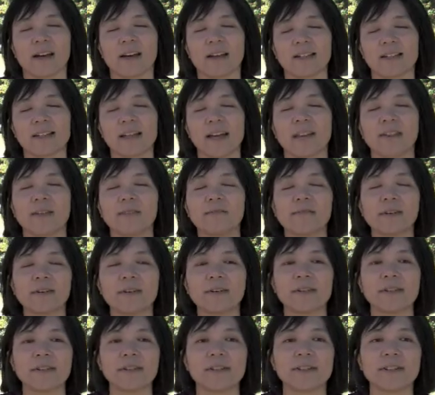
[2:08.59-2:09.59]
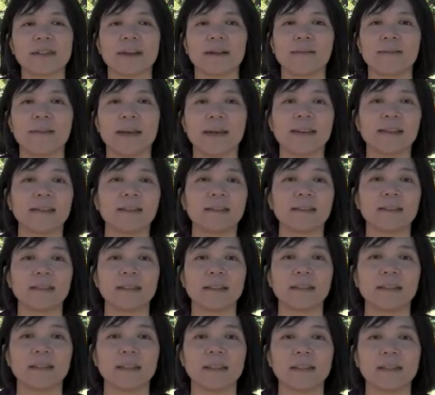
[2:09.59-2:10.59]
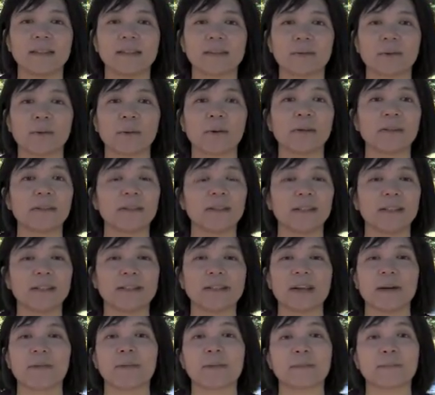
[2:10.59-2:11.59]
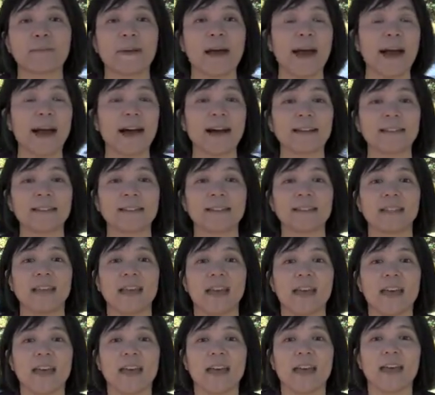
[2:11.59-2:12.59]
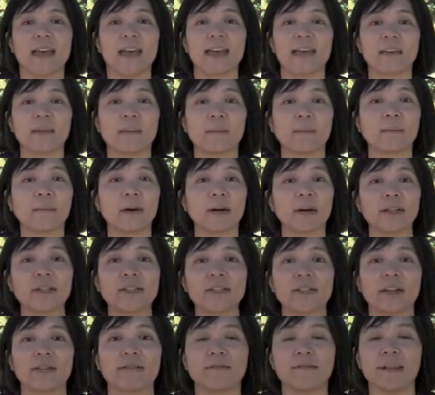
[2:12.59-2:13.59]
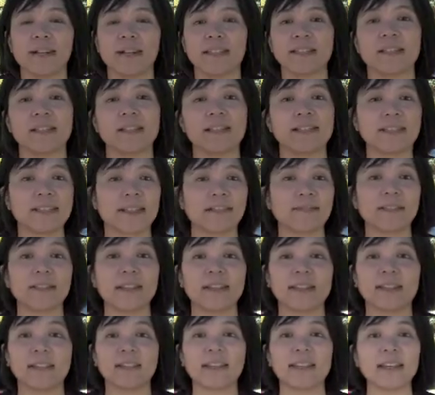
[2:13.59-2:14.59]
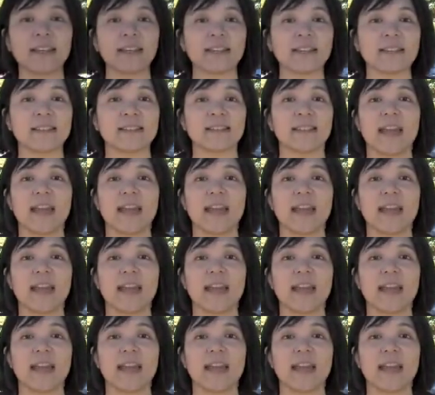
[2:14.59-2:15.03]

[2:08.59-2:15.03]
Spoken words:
shall the voters amend this ordinance that was passed in March of 1976